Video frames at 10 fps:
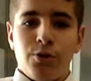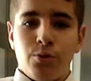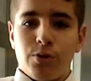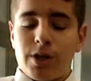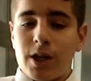
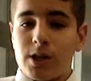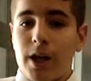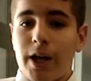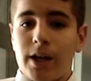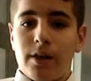use things
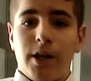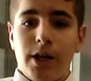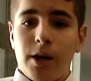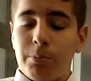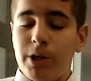like
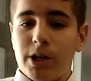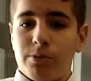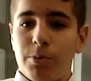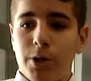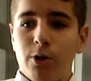the
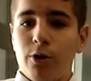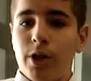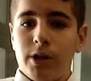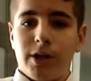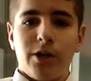PSP or
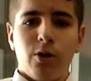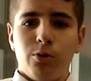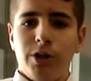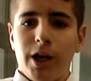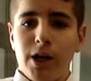the
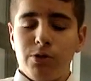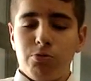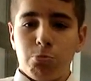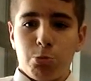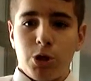Nintendo DS,
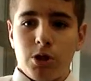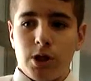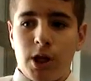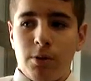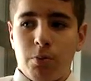which
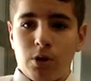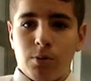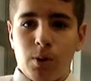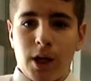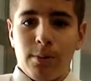is a
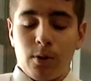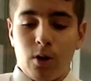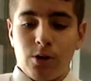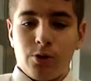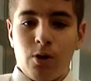portable gaming
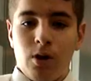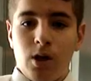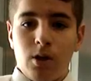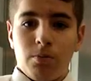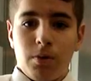console,
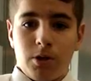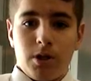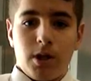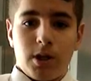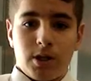
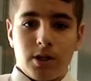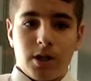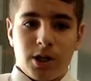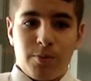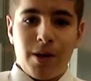but it's
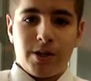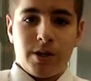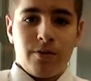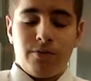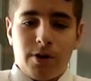
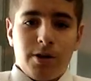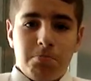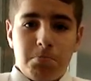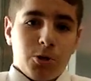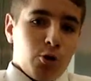expensive
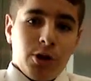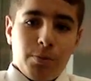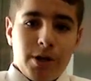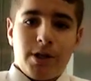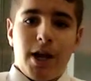and it
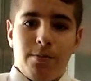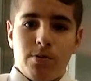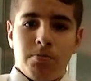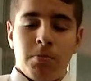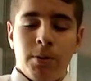only plays
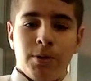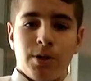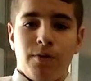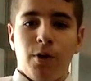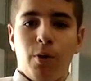games, maybe
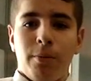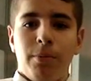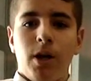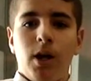surf the web.